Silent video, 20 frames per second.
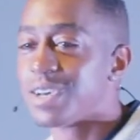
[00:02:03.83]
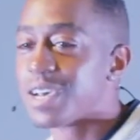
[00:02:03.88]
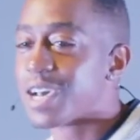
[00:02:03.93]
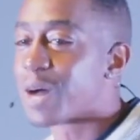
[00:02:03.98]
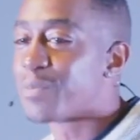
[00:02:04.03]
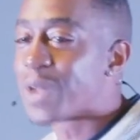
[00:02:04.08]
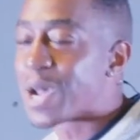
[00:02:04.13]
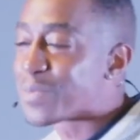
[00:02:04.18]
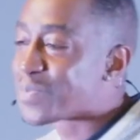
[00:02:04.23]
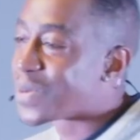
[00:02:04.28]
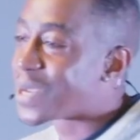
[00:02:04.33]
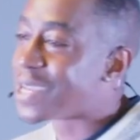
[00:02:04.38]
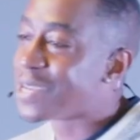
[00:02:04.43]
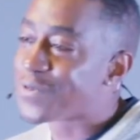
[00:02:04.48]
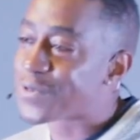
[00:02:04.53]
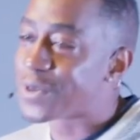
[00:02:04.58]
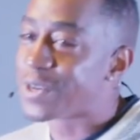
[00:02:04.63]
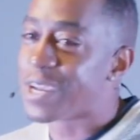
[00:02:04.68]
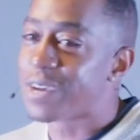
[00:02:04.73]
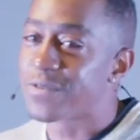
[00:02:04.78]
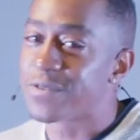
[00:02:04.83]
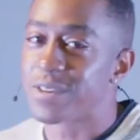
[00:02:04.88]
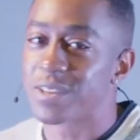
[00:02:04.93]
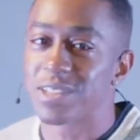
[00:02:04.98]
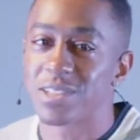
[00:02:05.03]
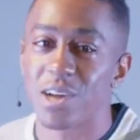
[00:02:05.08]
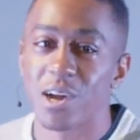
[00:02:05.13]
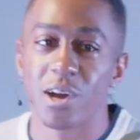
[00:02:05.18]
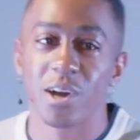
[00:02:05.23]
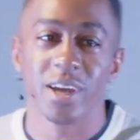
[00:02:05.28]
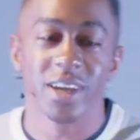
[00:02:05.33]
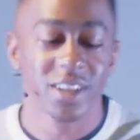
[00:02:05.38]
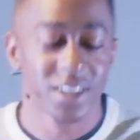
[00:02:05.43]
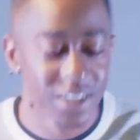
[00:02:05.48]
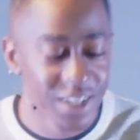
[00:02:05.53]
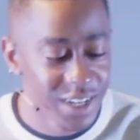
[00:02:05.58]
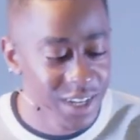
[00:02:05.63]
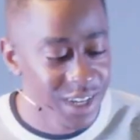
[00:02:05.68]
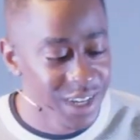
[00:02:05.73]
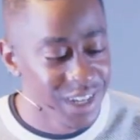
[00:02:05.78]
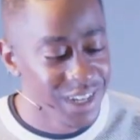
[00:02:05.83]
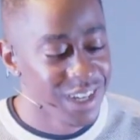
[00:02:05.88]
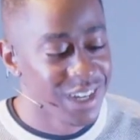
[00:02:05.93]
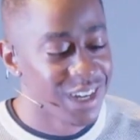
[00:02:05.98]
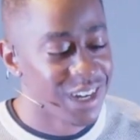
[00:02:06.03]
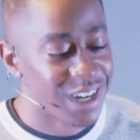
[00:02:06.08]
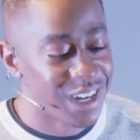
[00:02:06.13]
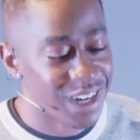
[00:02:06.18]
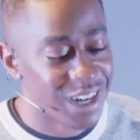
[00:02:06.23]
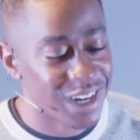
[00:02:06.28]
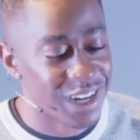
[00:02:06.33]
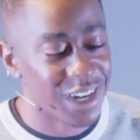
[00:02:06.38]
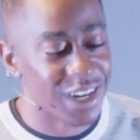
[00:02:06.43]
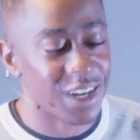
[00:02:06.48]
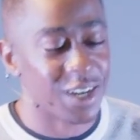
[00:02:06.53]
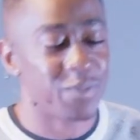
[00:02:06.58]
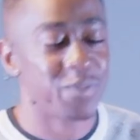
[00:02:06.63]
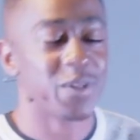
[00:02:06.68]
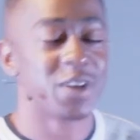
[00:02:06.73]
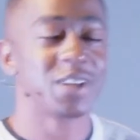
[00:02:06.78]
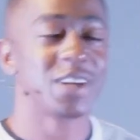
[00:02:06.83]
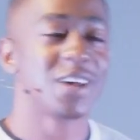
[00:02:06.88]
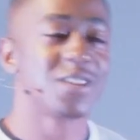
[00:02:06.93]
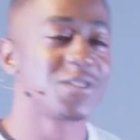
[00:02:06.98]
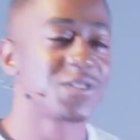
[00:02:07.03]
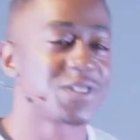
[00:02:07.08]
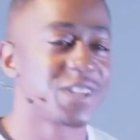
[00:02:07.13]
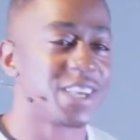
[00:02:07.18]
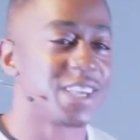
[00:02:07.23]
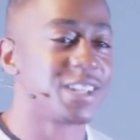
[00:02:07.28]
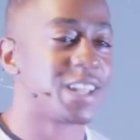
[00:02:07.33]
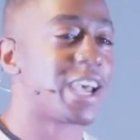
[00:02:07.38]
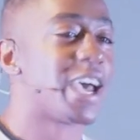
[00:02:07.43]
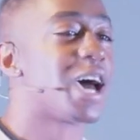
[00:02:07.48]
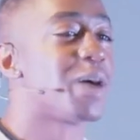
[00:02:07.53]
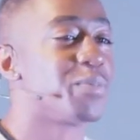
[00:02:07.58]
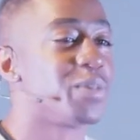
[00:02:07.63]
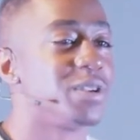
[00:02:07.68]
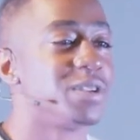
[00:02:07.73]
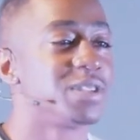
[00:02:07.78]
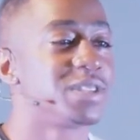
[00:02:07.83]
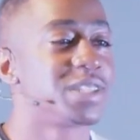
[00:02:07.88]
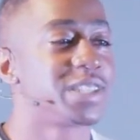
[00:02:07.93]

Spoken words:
I'm not paying for Netflix, sorry. Another thing that happened,